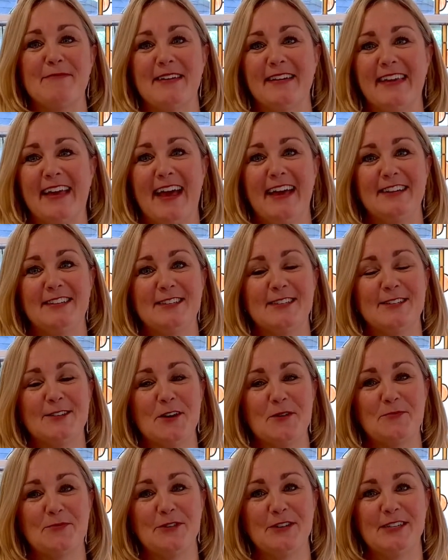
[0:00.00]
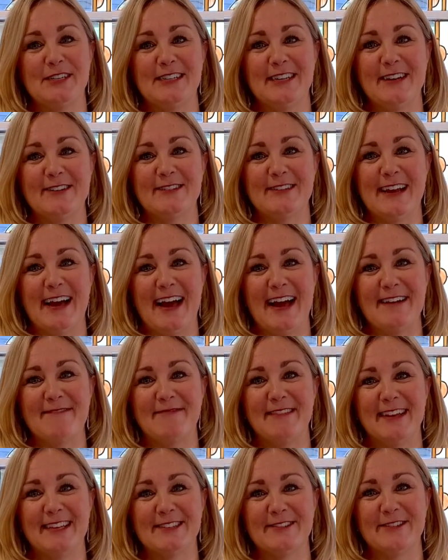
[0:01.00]
Again, just so appreciate your time.
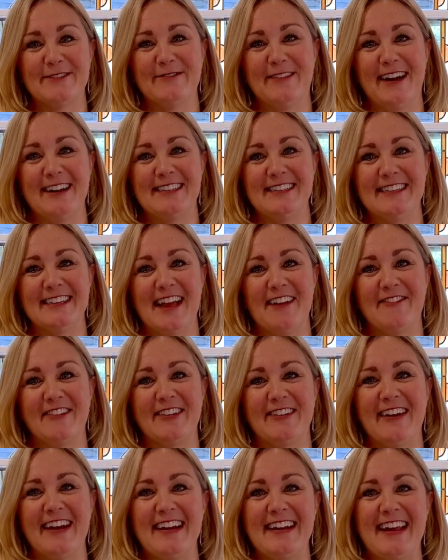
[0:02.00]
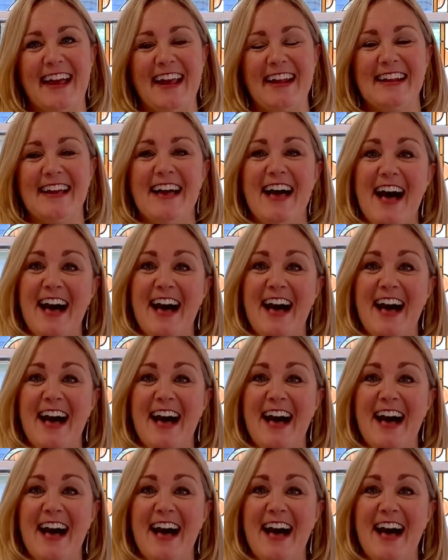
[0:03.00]
Thanks for watching. Have a great night.